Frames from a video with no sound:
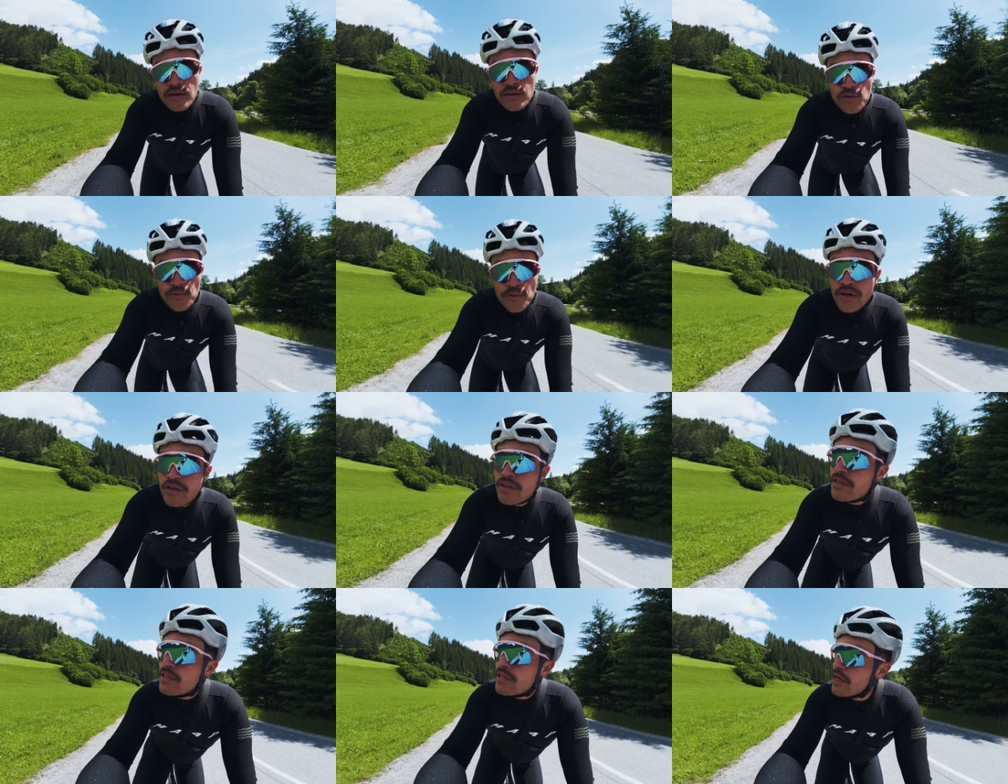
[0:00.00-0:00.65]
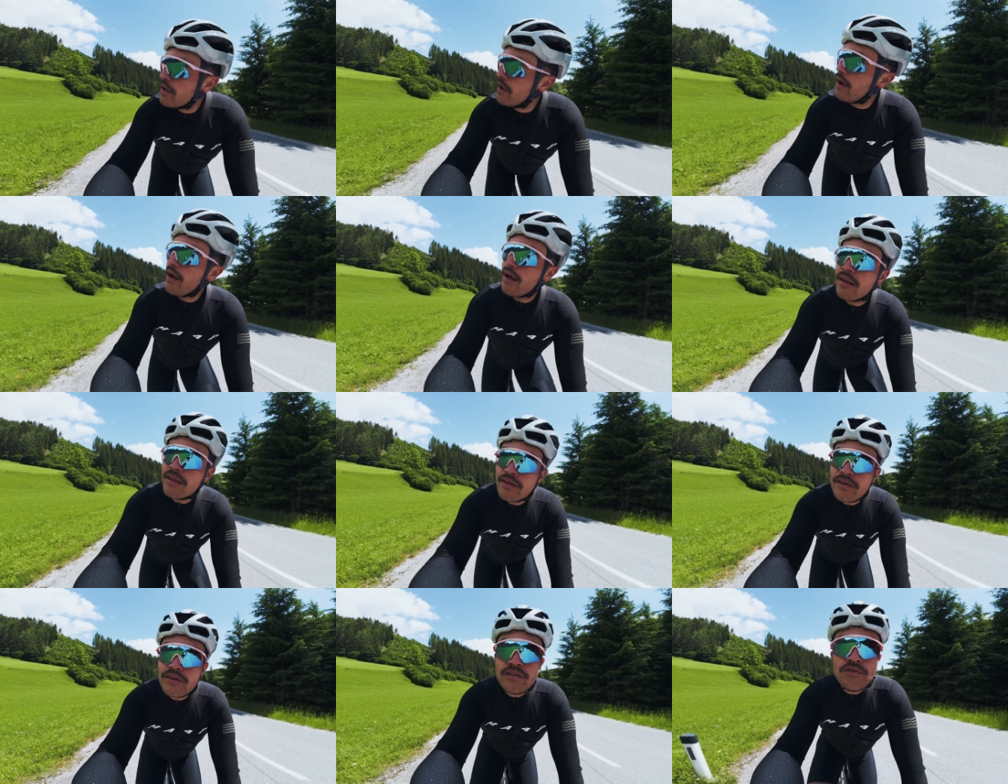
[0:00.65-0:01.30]
to be honest I
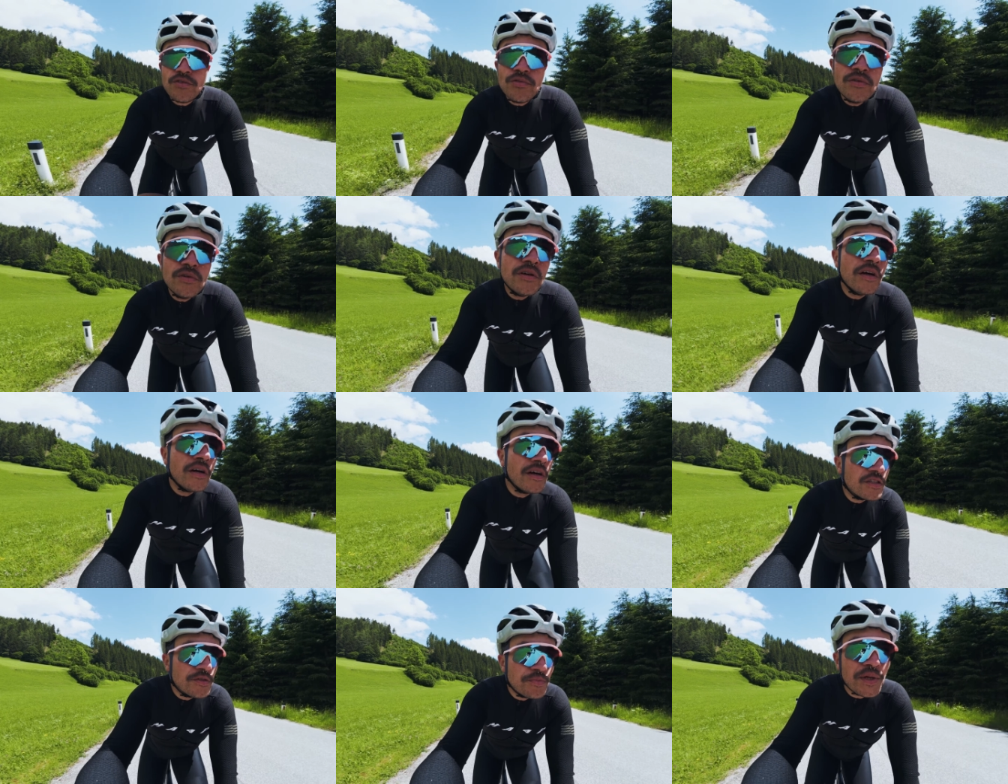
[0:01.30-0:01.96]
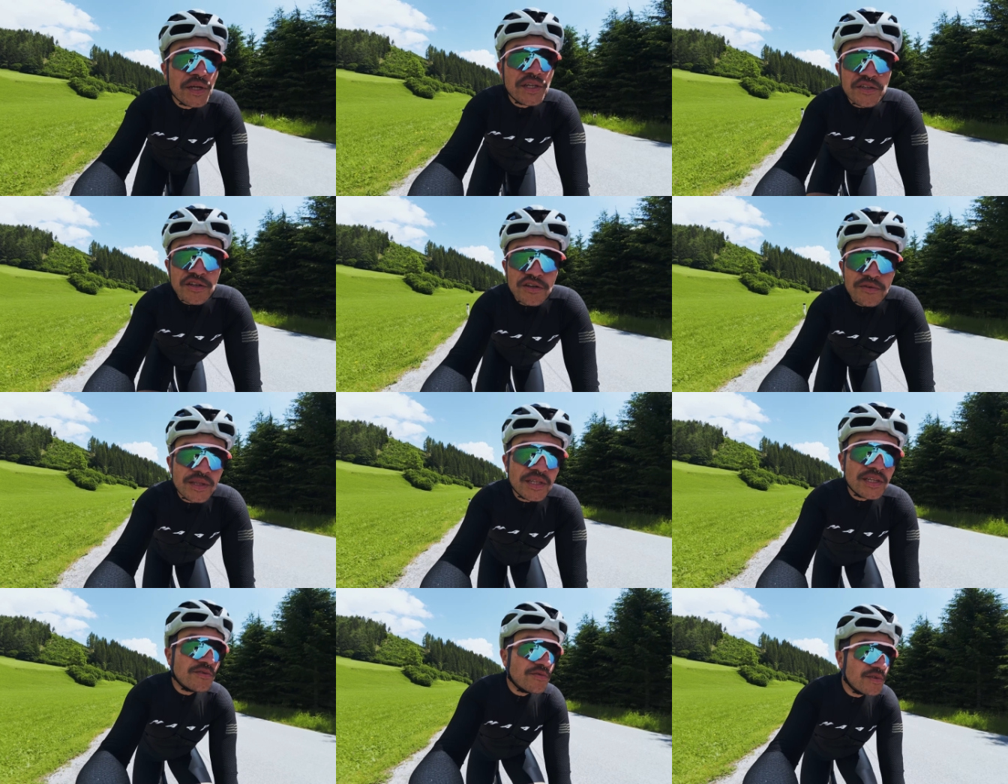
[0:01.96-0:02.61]
learned to speak
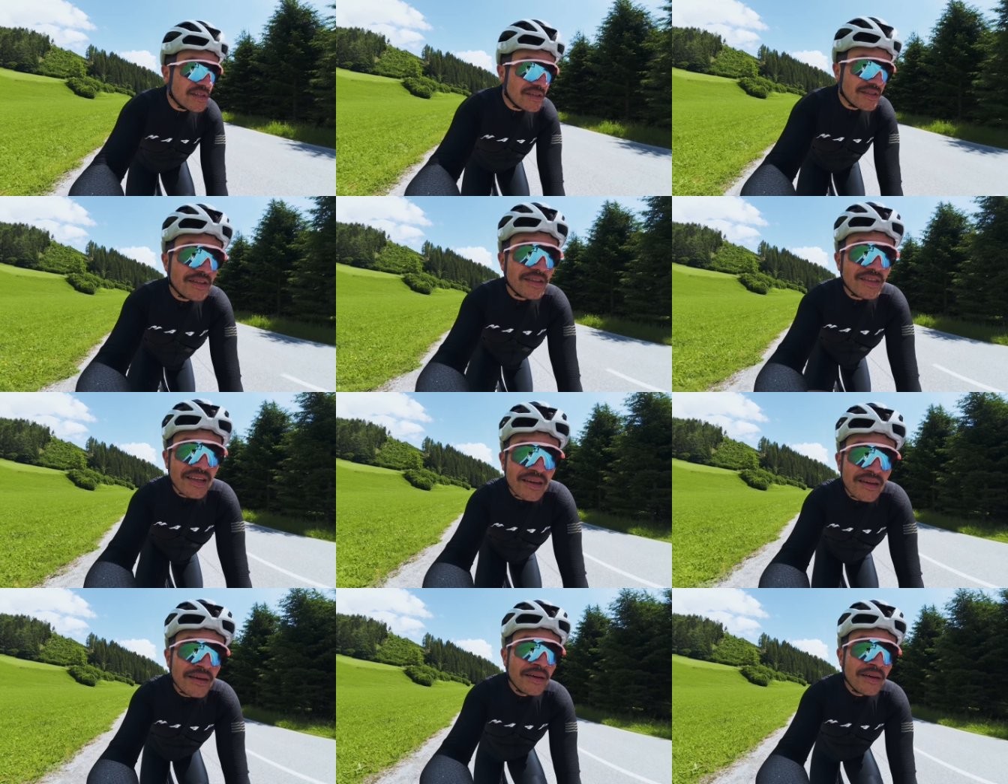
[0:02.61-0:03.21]
German in Dresden